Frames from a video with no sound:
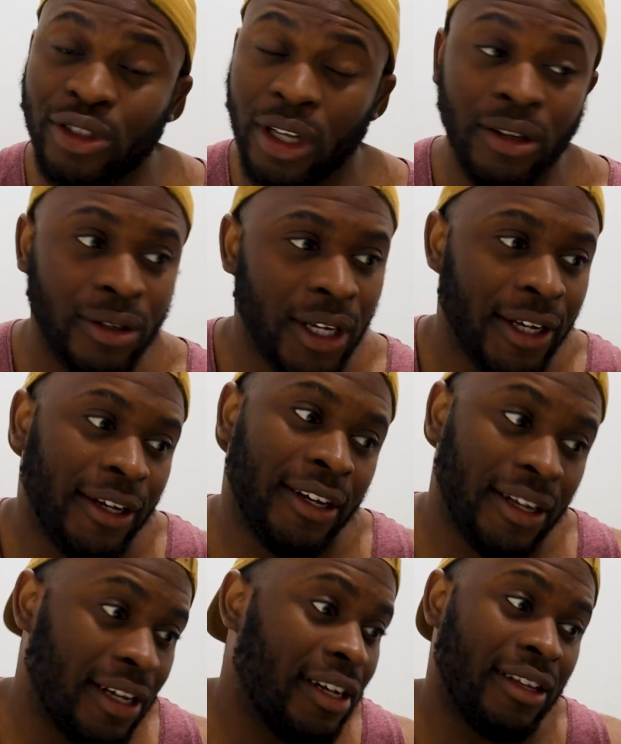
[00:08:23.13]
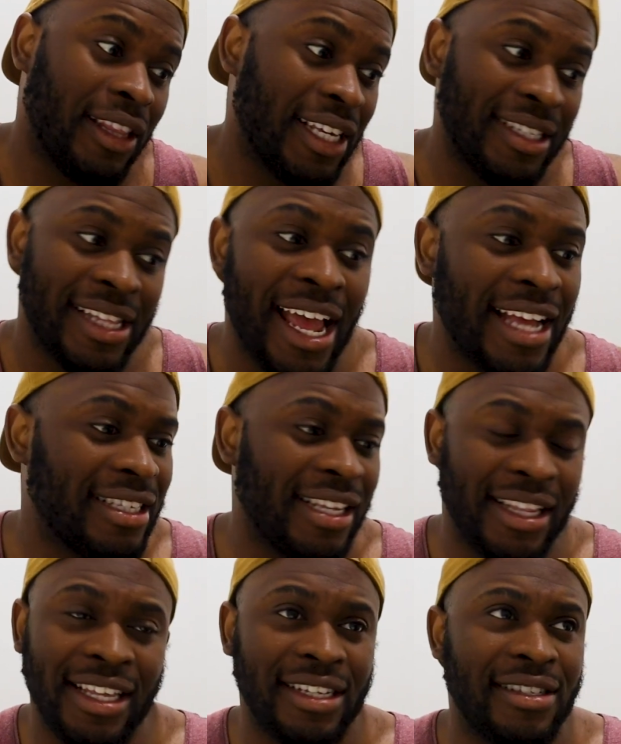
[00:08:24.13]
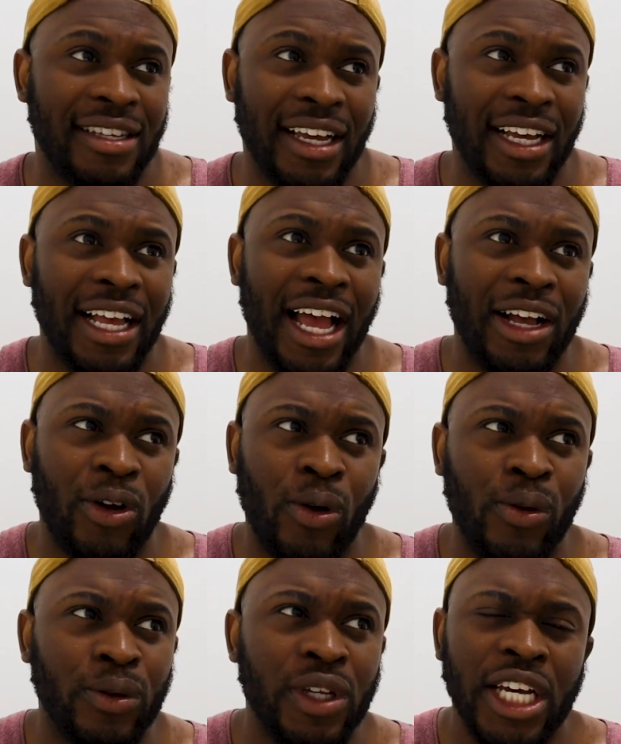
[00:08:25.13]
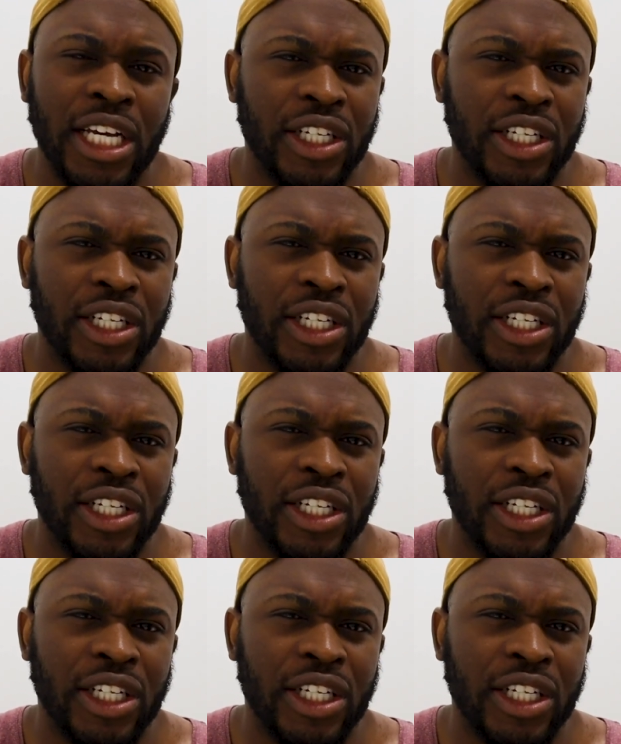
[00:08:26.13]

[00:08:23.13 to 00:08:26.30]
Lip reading: So there's that, and there's a guy called